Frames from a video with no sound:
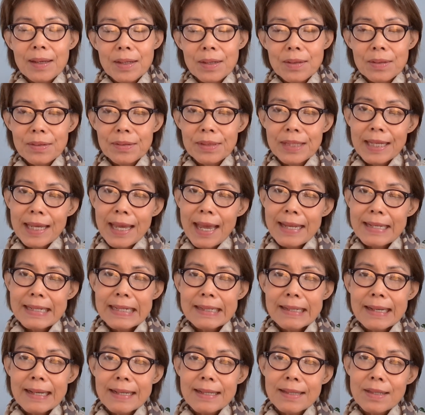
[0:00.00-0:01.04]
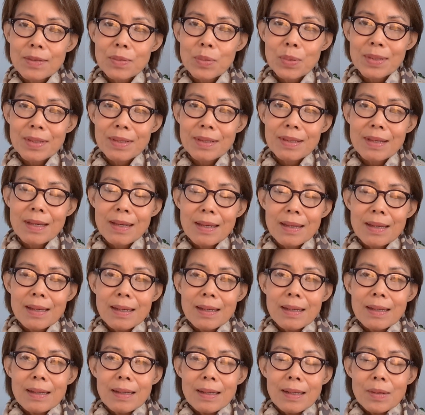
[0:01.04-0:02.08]
You know, the Canaanites
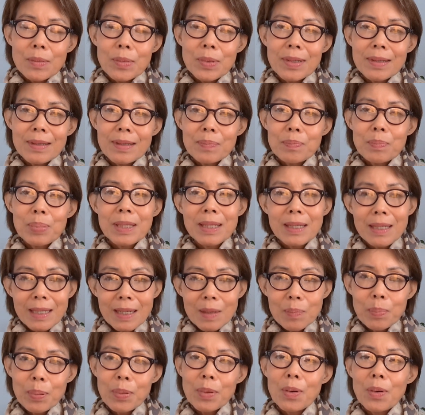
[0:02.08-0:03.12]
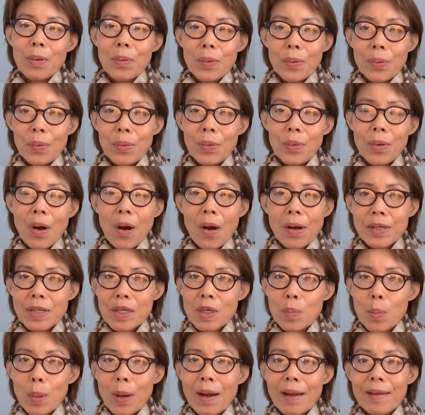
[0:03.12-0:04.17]
were the people who
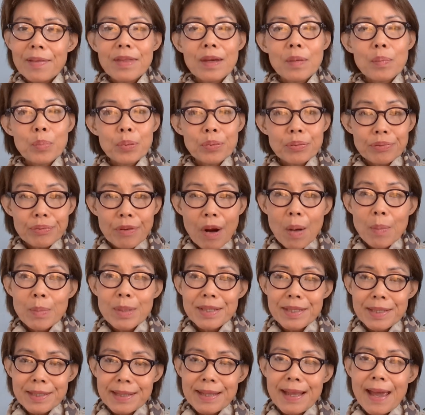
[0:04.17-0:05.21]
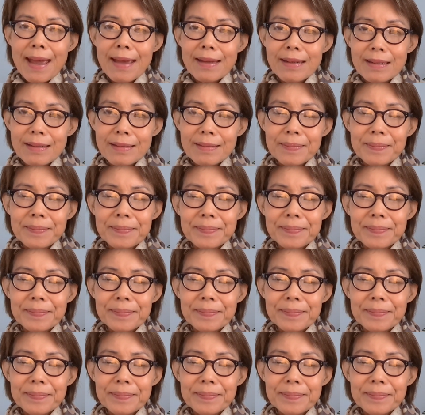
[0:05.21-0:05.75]
occupied the promised land.